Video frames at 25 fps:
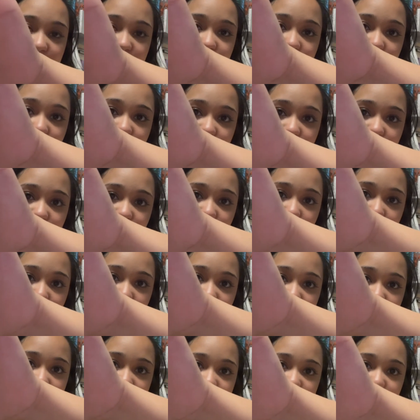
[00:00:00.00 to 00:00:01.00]
gonna
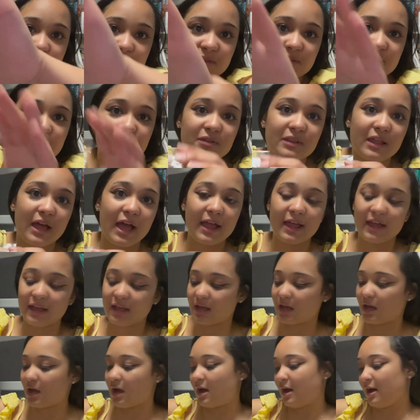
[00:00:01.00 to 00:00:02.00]
focus, but they're like
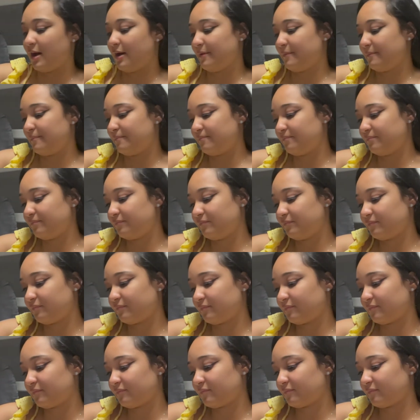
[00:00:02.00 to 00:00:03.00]
a
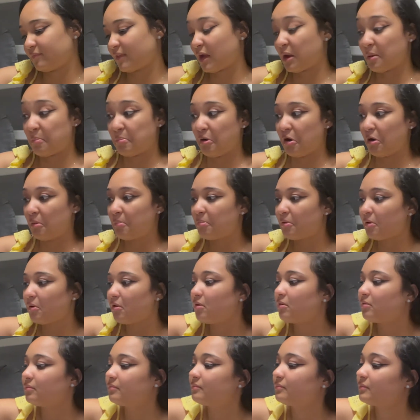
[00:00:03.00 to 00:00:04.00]

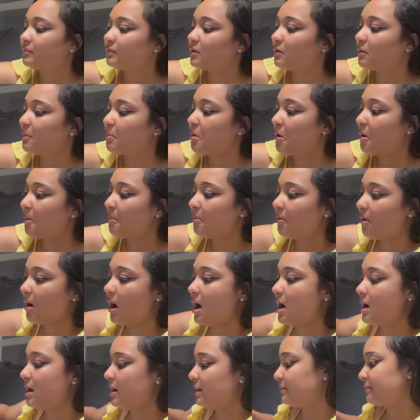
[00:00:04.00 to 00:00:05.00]
purple. They're purple
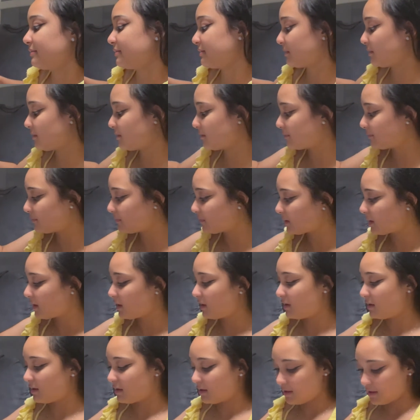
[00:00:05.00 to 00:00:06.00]
eyes. So
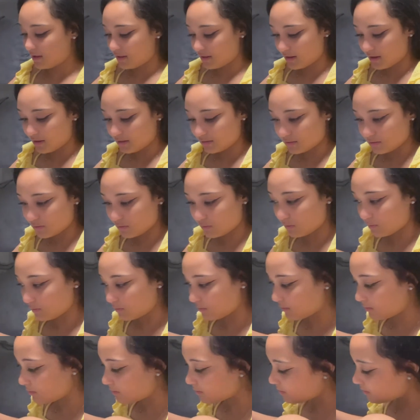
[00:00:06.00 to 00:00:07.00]
that's
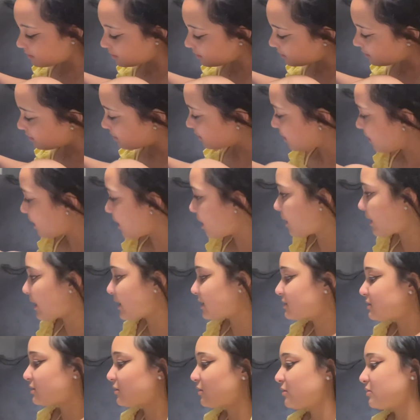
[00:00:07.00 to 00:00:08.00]
cool.
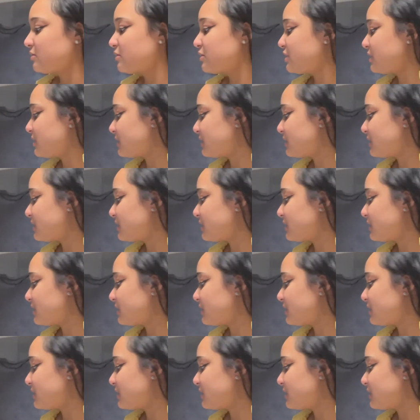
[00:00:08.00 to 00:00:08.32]
Okay, so she's